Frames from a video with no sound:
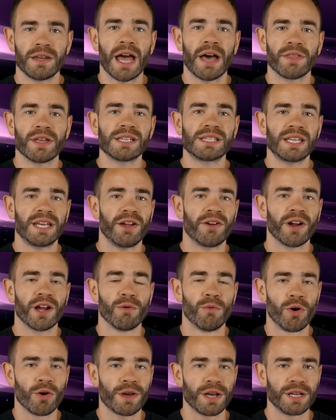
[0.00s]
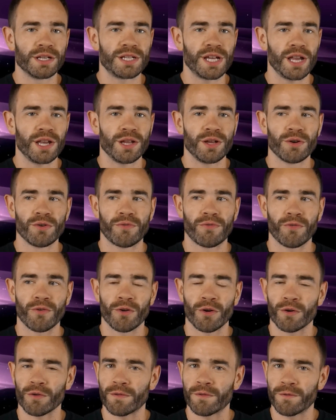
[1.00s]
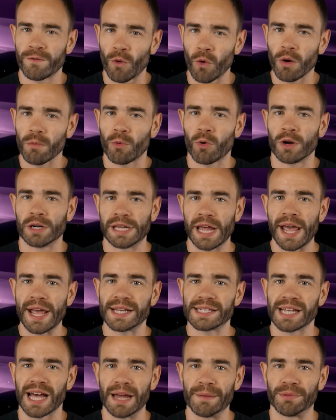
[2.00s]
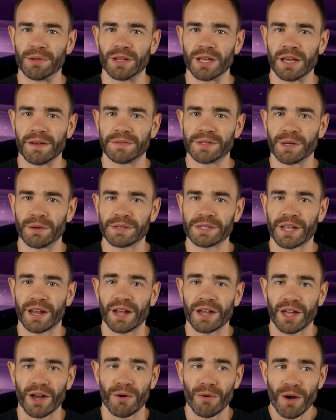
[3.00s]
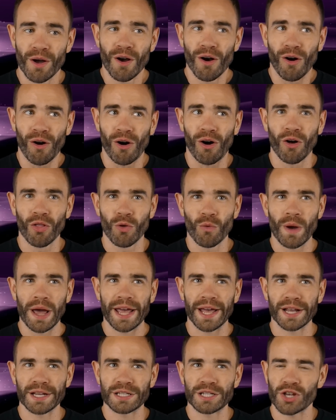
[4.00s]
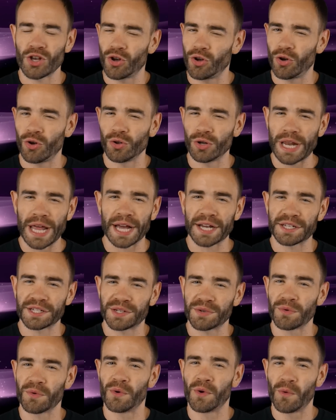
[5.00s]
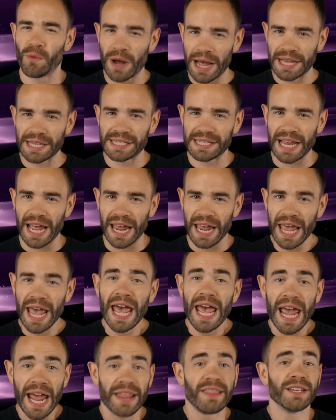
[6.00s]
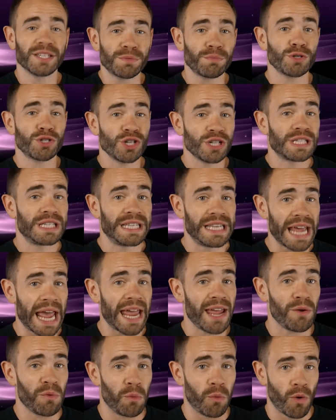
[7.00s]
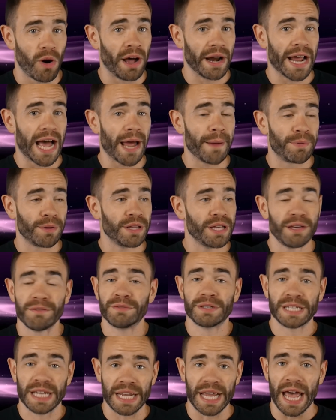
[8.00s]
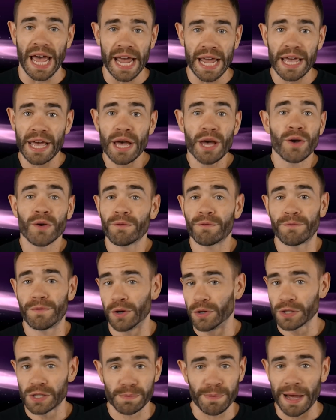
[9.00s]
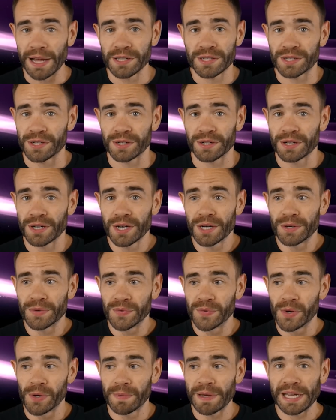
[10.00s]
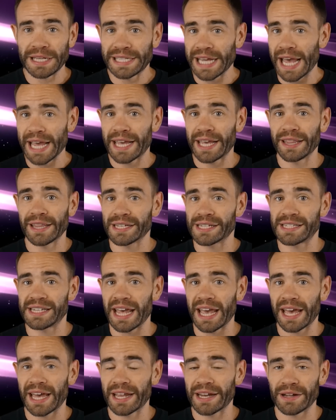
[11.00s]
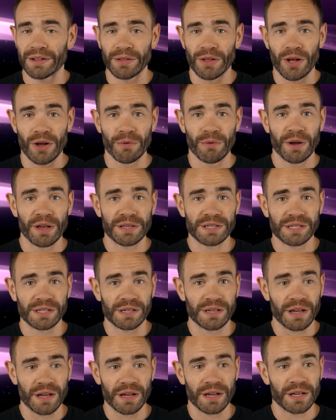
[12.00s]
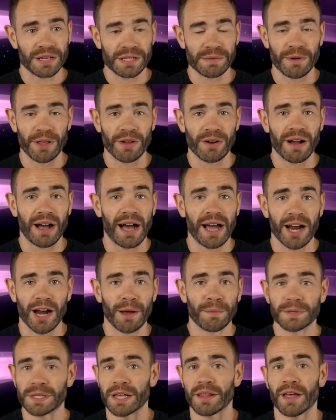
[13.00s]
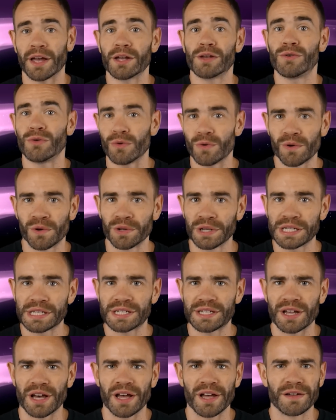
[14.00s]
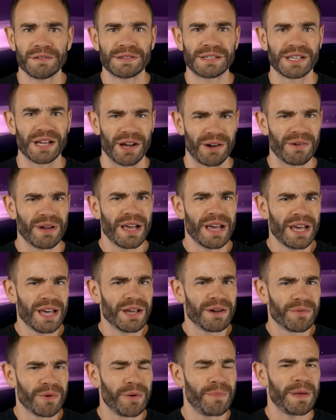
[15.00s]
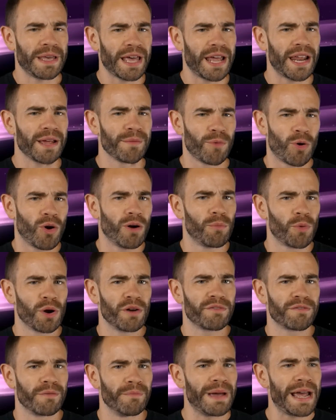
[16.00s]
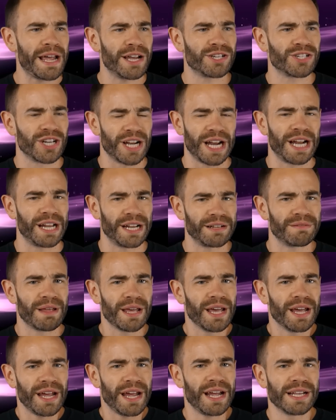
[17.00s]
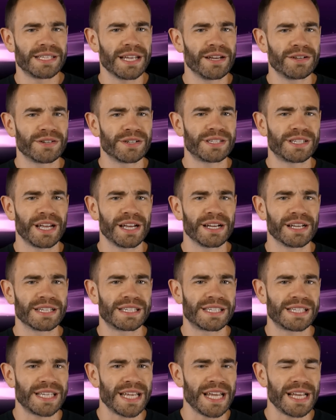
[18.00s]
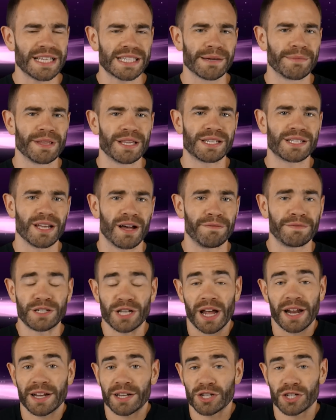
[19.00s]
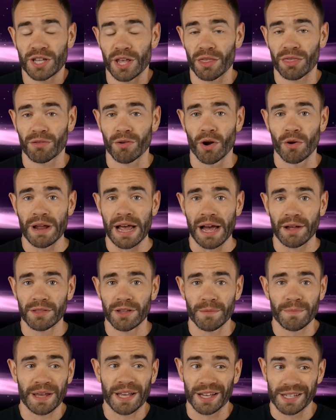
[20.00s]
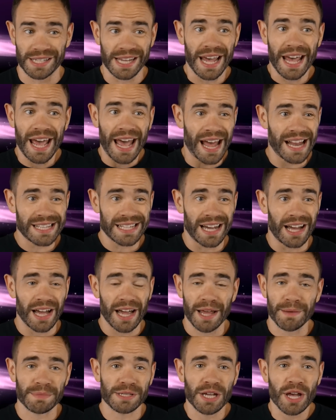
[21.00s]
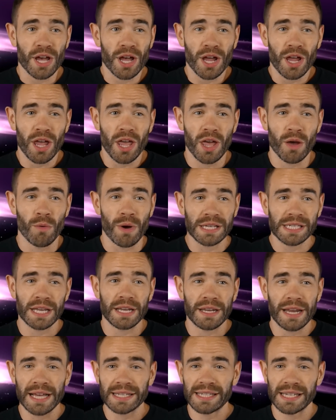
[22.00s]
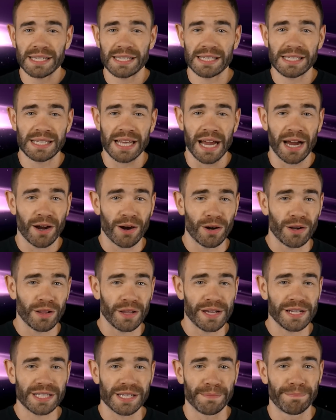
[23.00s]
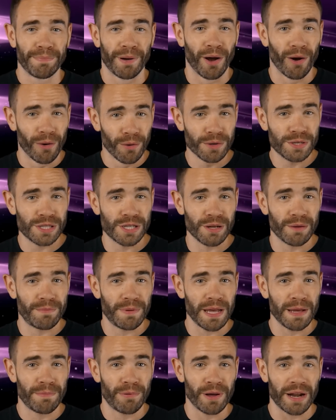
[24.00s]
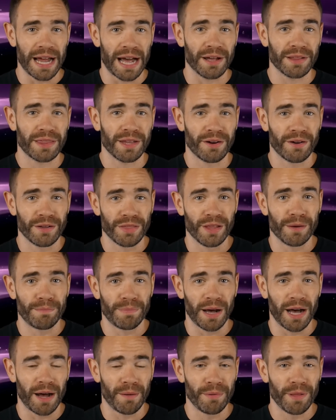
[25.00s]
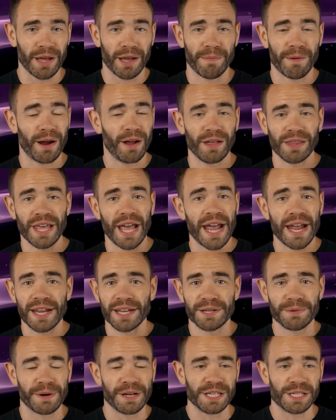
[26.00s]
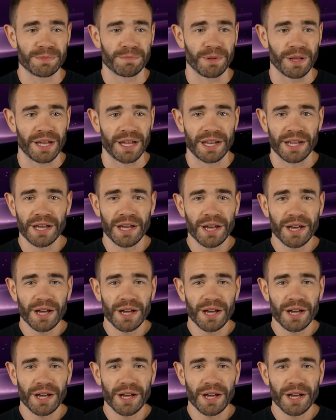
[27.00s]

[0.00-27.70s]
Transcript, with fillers: Now this hearing will continue for four more days, I believe. So it's gonna go all the way until next Wednesday. And this was just day one. I believe today, Phil Spencer will be taking the stand along with uh, some other higher ups at like Google and stuff. So we'll be getting more and more information. And it it's interesting to see some of the stuff trying to just get thrown out there because at times it wasn't necessarily supposed to be put out there in the public. Apparently the 80-20 split